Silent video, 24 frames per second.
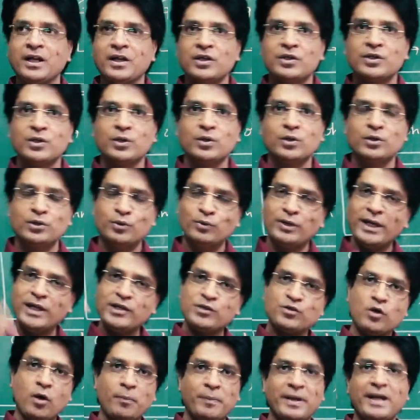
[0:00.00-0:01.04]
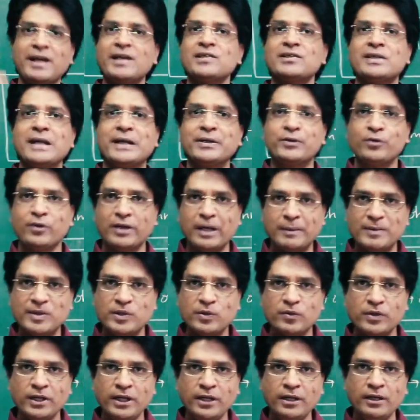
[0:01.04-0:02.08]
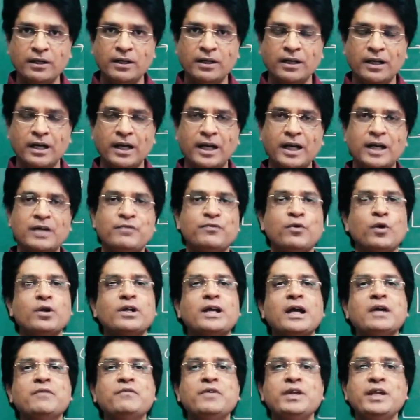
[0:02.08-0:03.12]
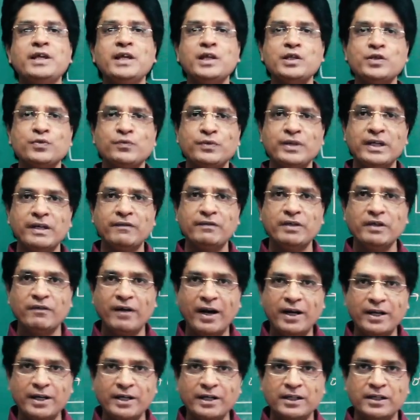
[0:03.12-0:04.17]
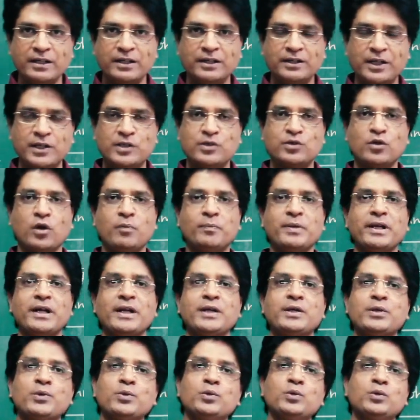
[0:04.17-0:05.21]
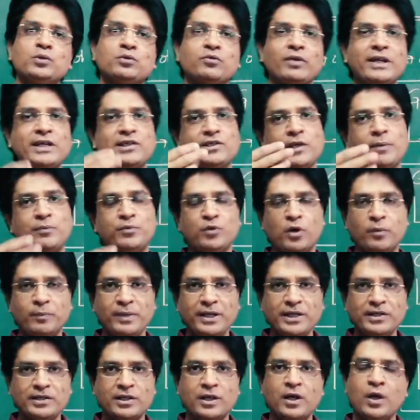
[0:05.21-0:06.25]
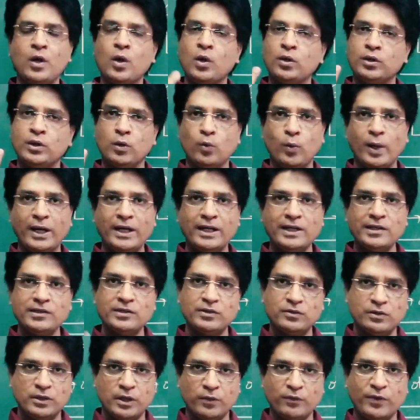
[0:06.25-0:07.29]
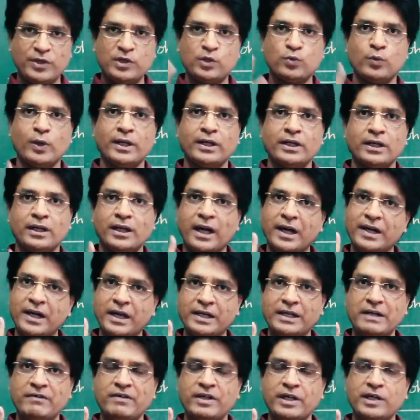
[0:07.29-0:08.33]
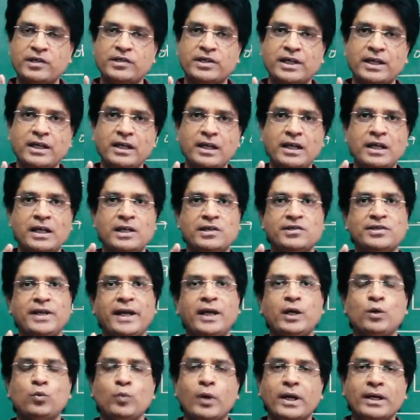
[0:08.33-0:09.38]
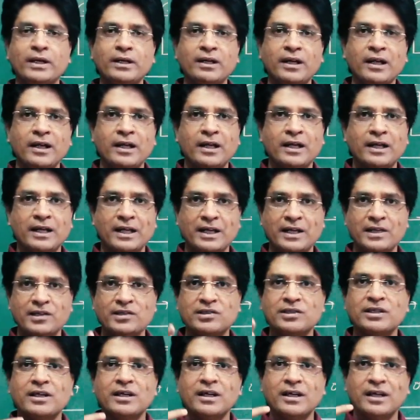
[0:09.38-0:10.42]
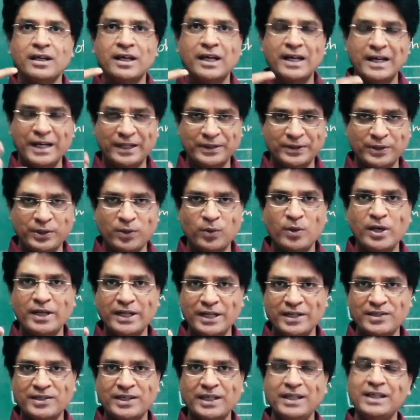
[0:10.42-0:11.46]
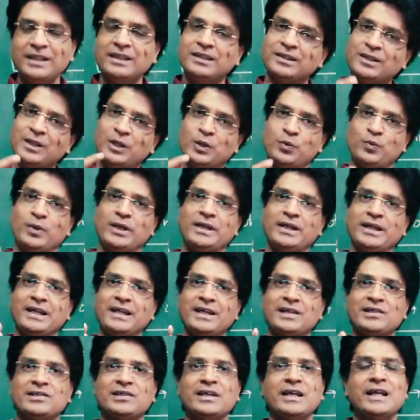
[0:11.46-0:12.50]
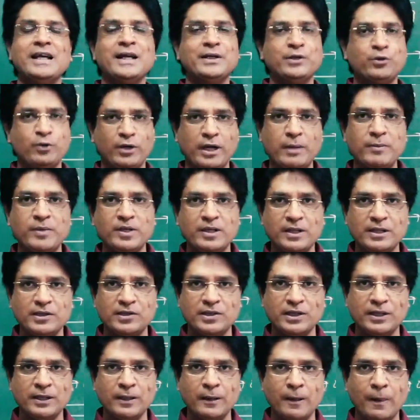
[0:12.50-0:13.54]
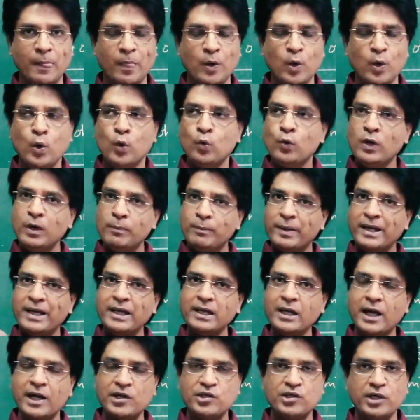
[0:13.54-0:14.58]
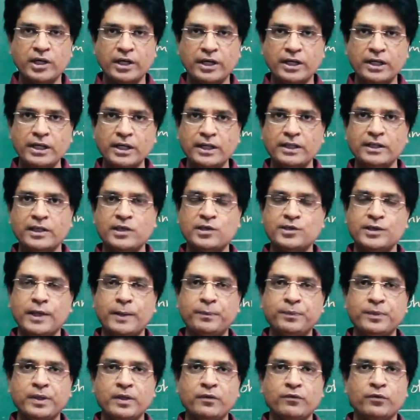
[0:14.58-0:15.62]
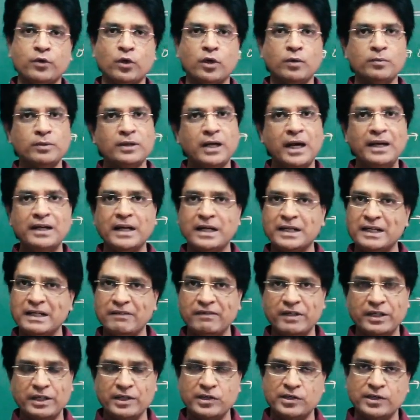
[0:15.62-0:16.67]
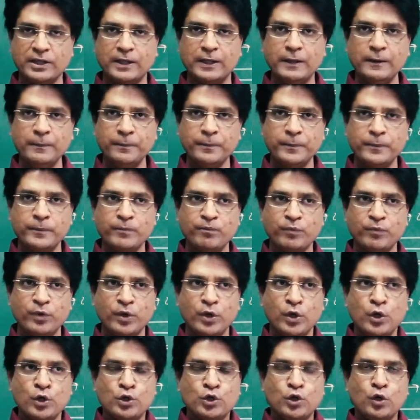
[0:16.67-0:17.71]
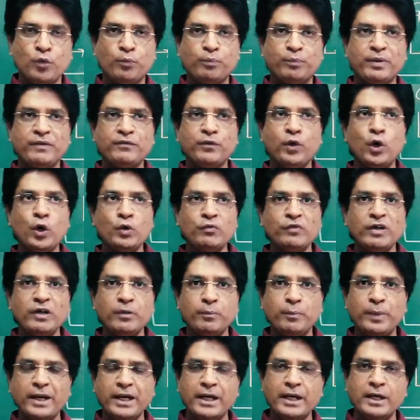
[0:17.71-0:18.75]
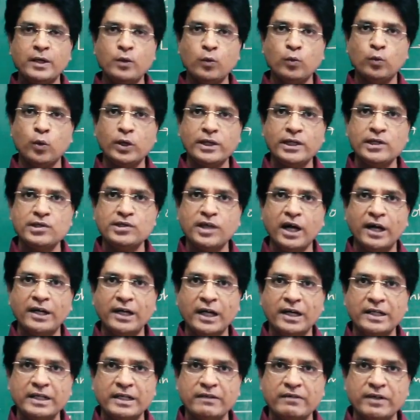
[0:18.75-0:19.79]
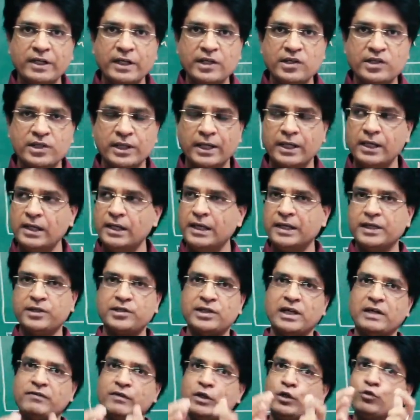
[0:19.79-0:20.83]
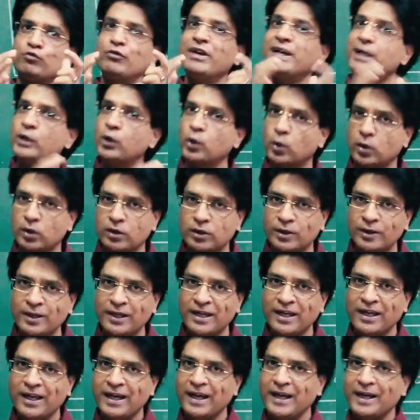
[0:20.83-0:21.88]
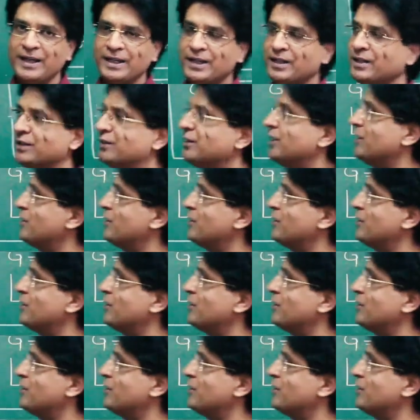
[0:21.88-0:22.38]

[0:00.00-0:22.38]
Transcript: so today's topic is electrochemistry, and for convenience we have divided this topic into three subtopics. The first one conductivity cell, second one is electrolytic cell, third one is electrochemical cell. We'll begin our journey in this chapter from conductivity cell. So before we begin, what is conductivity cell? Let us have a quick look at the